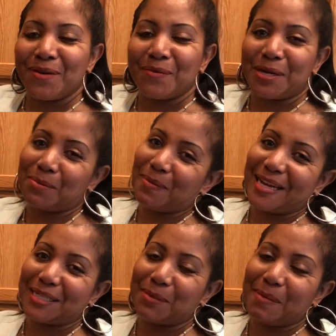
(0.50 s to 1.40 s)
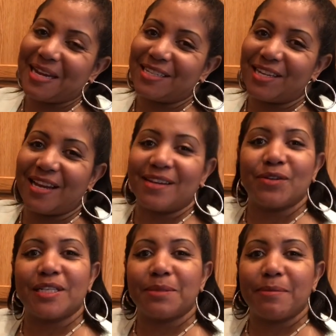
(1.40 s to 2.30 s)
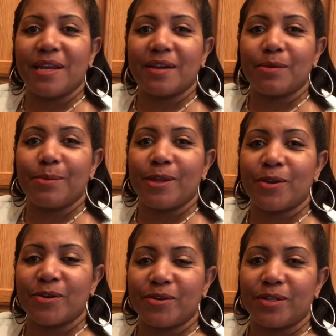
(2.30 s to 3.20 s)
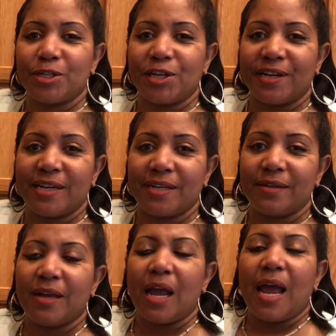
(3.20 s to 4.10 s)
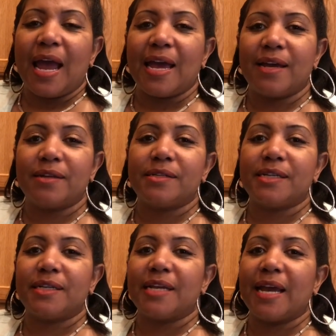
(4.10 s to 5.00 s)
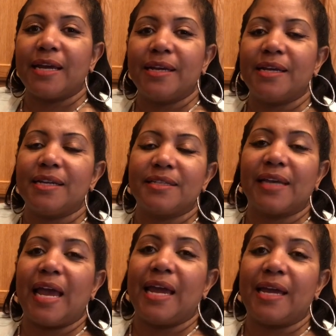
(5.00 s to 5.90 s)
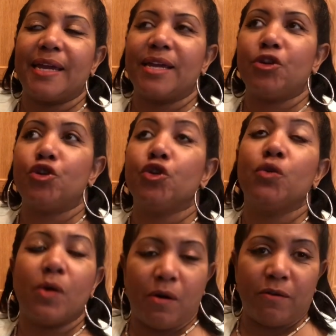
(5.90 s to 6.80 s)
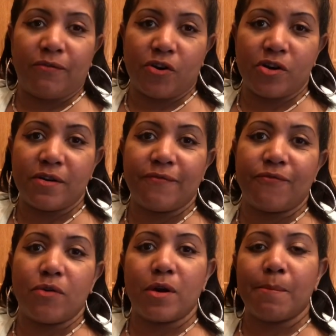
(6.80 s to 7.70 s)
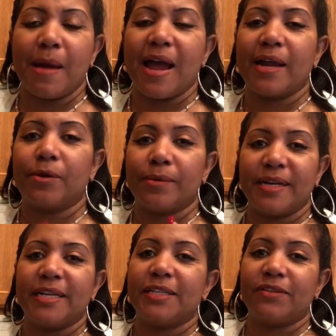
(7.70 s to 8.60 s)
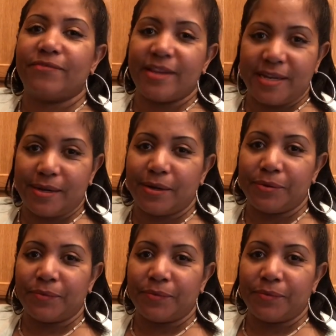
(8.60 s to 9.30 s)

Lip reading: welcome back to my channel. It's me, Chameleon Girl Gina, and today is a do-over for my greens video.